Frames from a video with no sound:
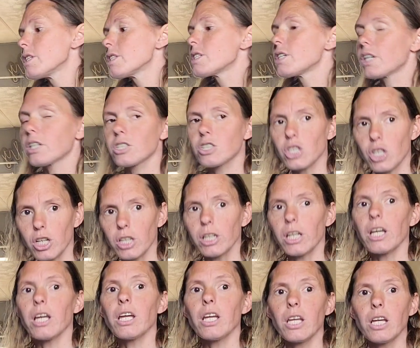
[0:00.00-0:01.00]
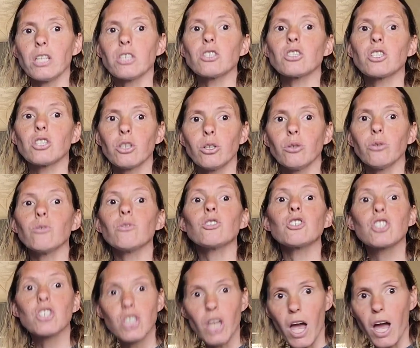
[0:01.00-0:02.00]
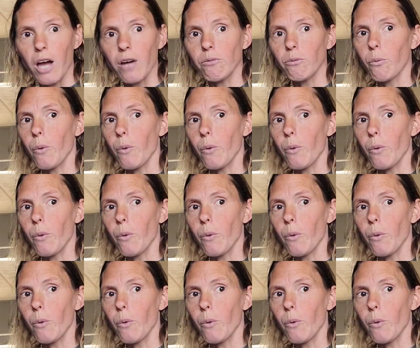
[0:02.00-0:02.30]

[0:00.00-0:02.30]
to turn it into Chev,